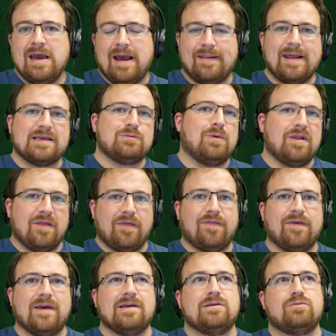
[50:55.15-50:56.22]
And that's one of the
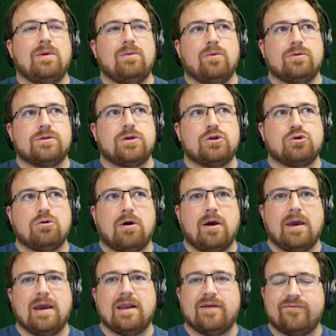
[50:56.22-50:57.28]
things we want to
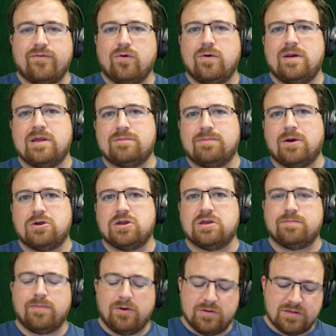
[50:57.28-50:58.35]
try and avoid as much
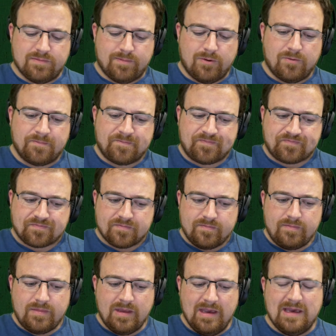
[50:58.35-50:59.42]
as possible,
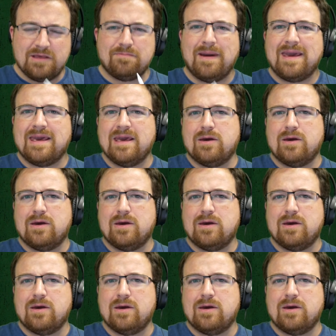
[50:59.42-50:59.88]
is making